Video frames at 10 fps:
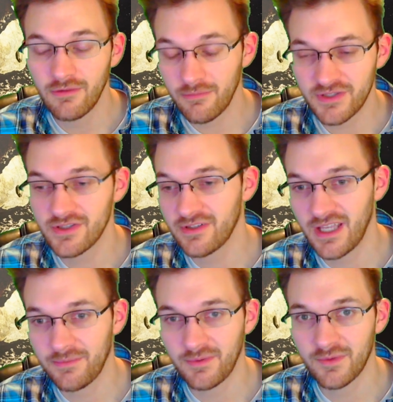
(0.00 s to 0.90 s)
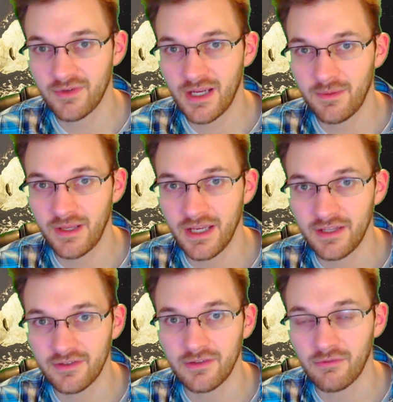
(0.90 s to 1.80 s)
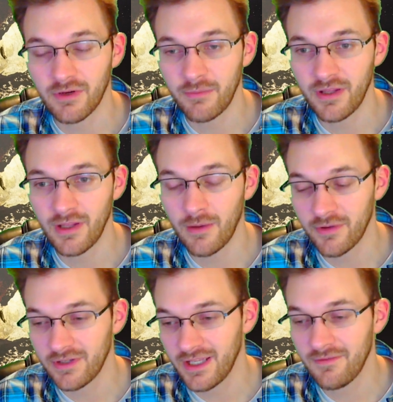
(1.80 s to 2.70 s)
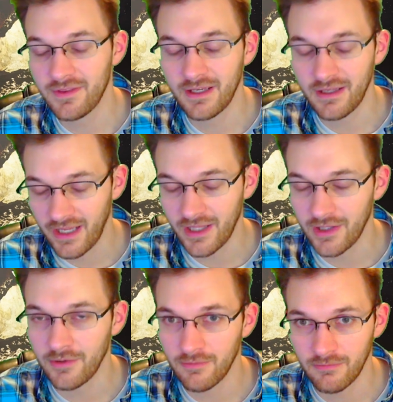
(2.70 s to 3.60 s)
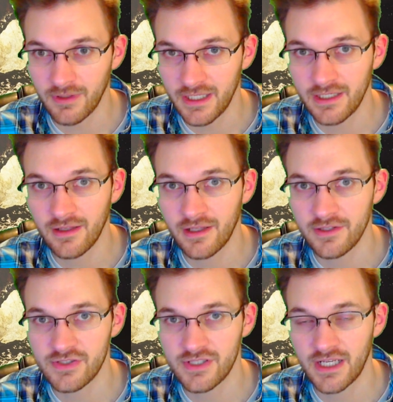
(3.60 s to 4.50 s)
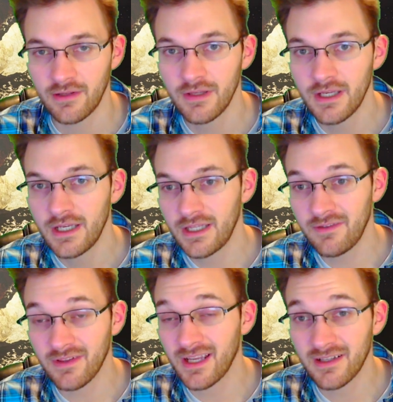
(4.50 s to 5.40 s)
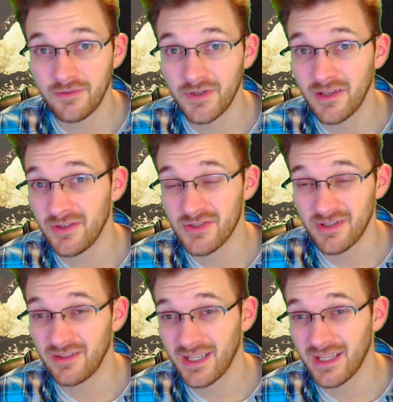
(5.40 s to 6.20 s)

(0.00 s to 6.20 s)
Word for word: well, make sure to tap subscribe, guys, because we're going to be uploading everything Halo related on this channel. Leave a like on this video if you enjoy these